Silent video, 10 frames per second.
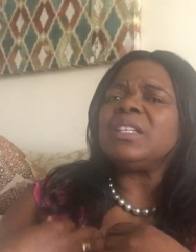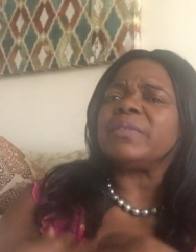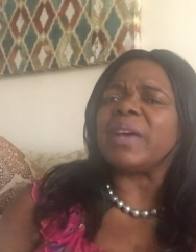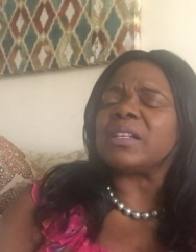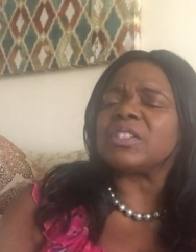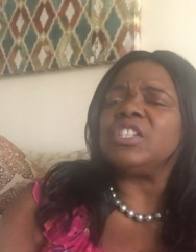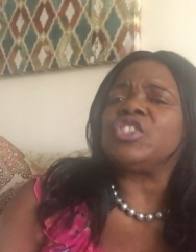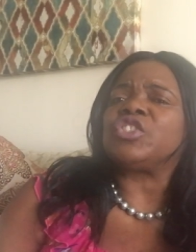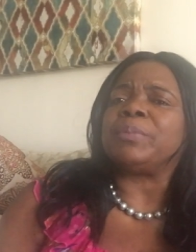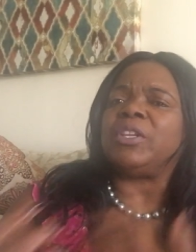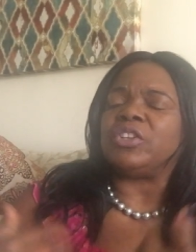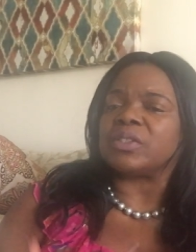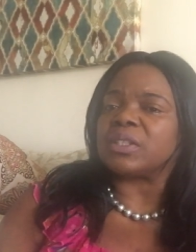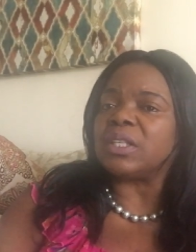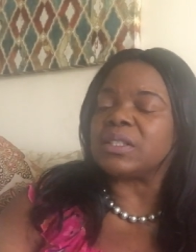the vaccines to be in your
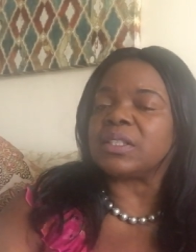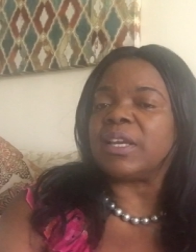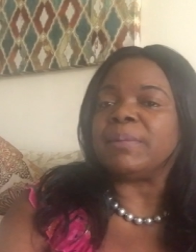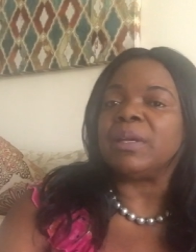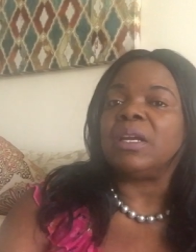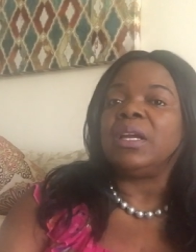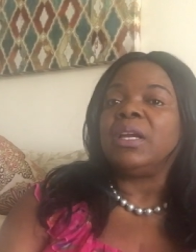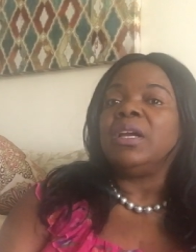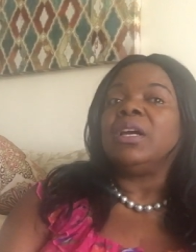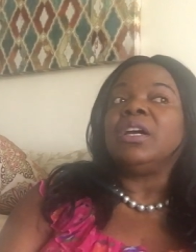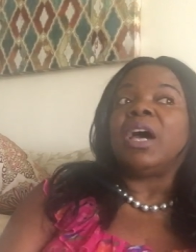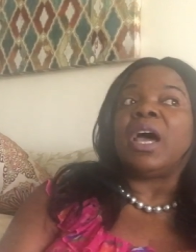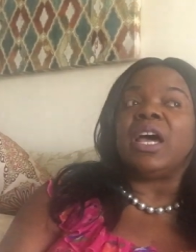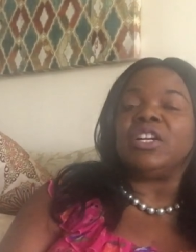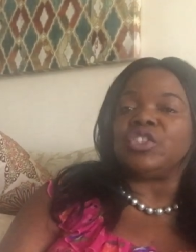system
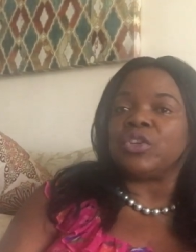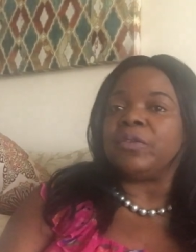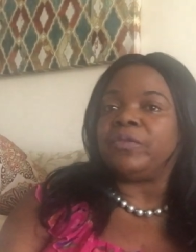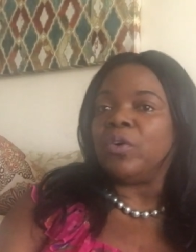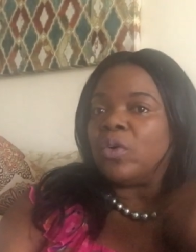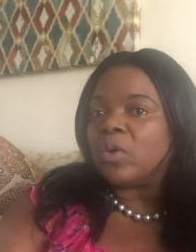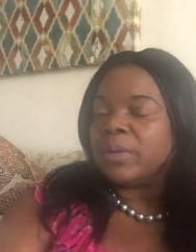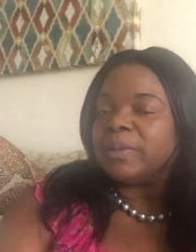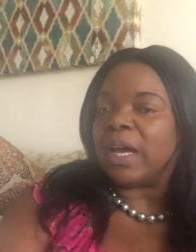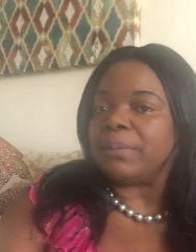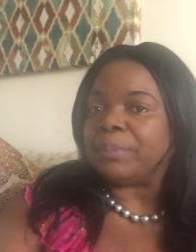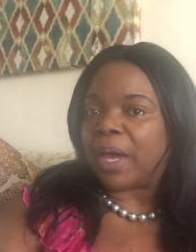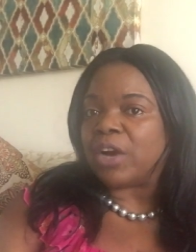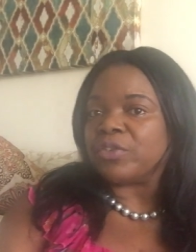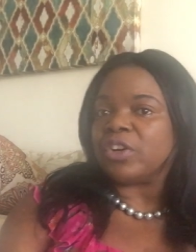and to form that
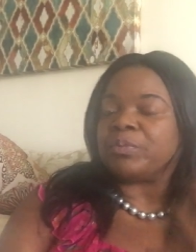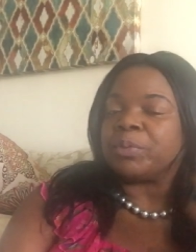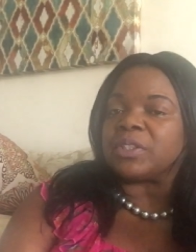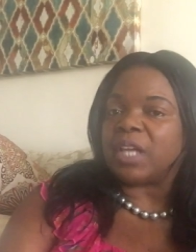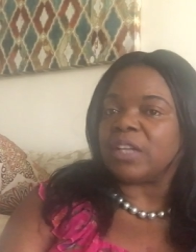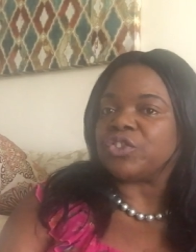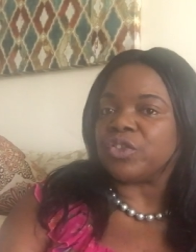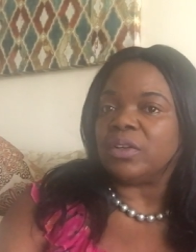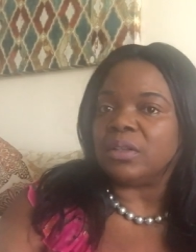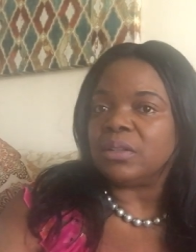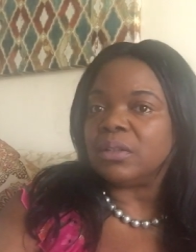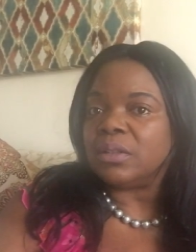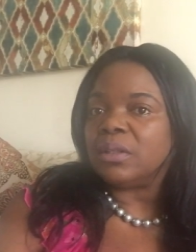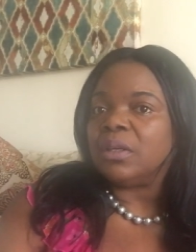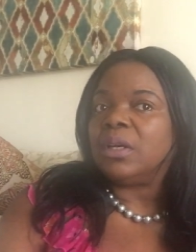barrier of protection.
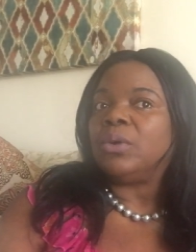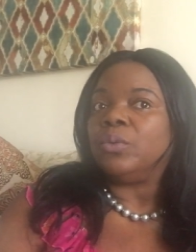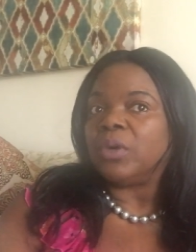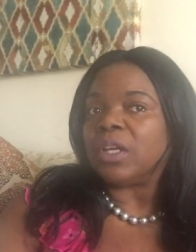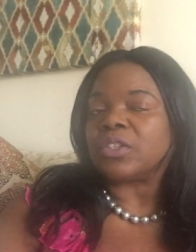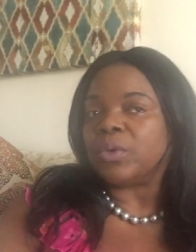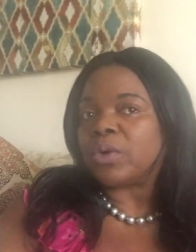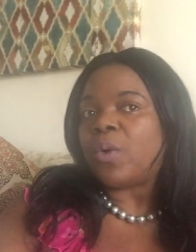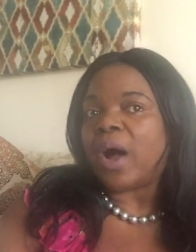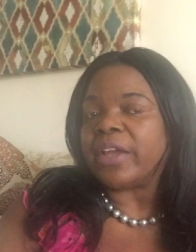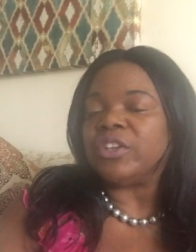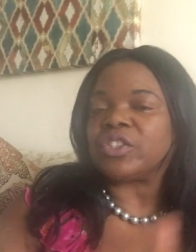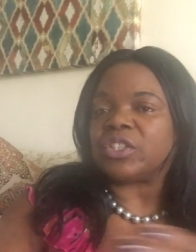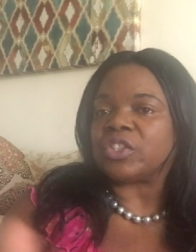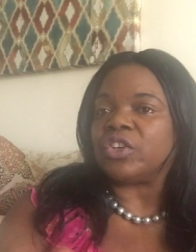It
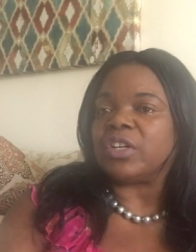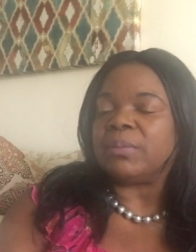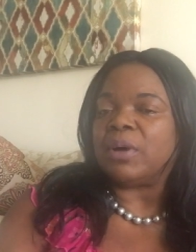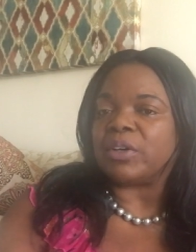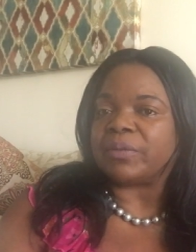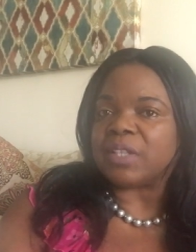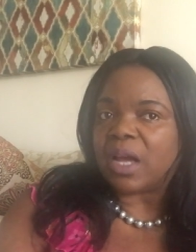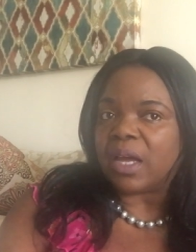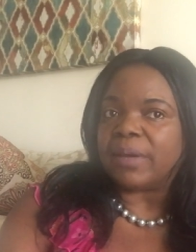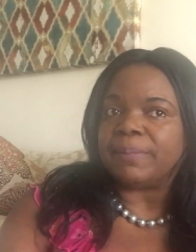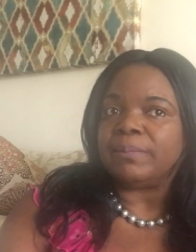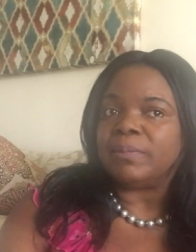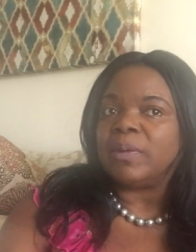requires a certain amount of time.